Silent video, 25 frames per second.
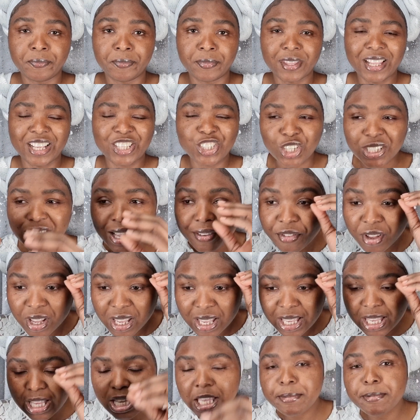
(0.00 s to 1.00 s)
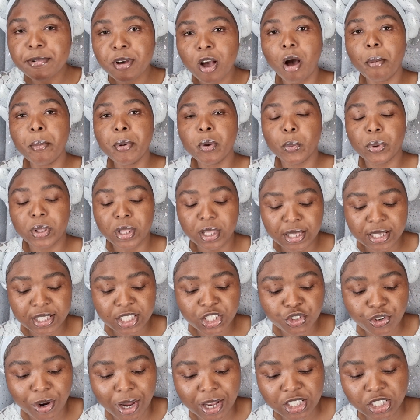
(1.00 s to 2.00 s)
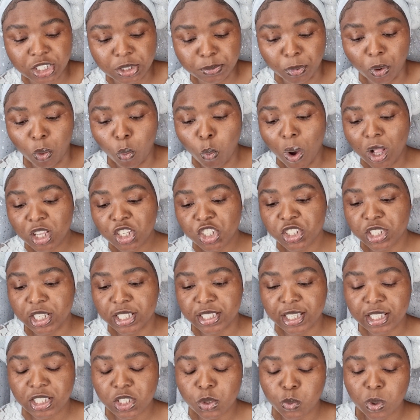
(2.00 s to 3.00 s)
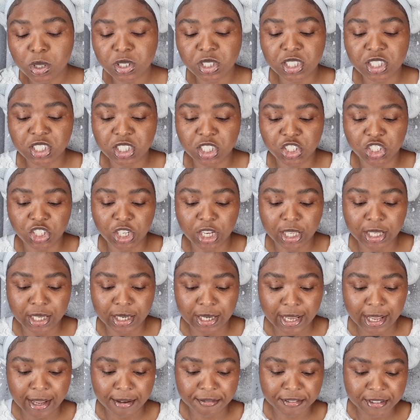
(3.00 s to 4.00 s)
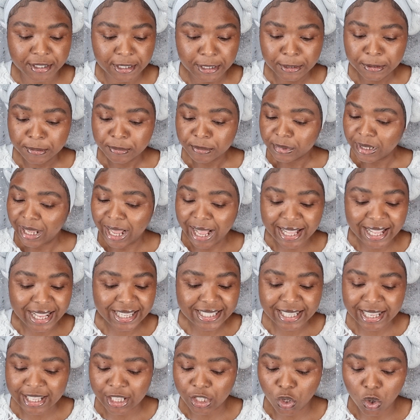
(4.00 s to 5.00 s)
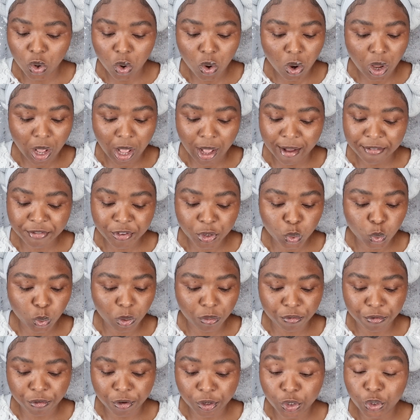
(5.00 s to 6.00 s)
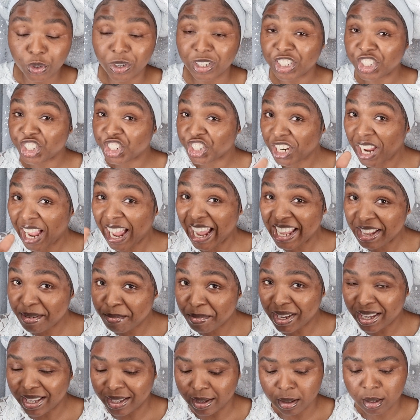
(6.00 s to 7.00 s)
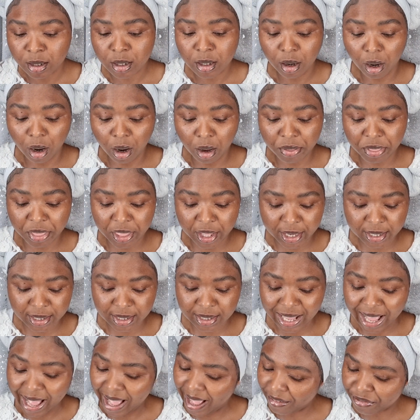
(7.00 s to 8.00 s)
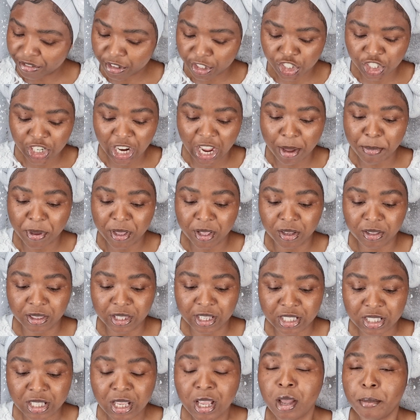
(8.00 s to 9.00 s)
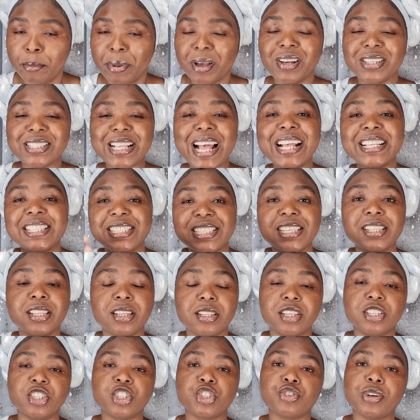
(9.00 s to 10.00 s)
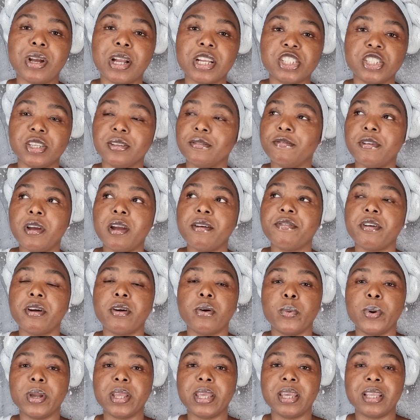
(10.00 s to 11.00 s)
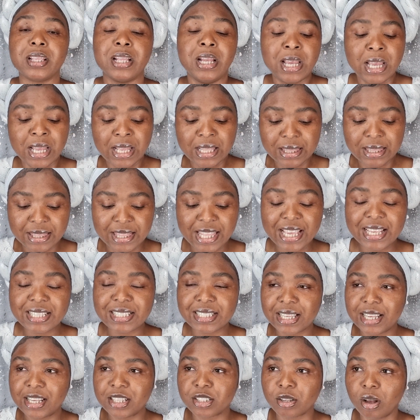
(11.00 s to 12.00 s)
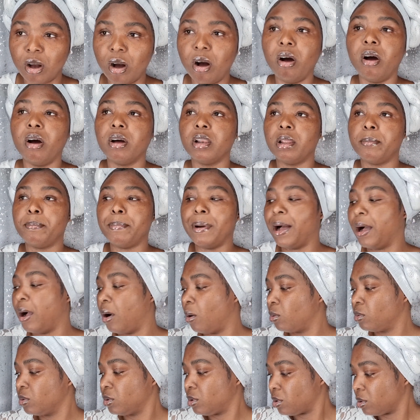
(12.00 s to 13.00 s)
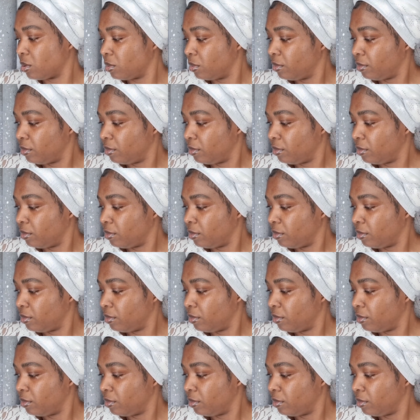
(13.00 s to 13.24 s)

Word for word: They just have to keep coming with the destruction. But watch this. This is what Sister Jada left. And I said, no, I have to do a video and chime in on this. I have to chime in on this because I see the destruction. very, very wicked. This is all about...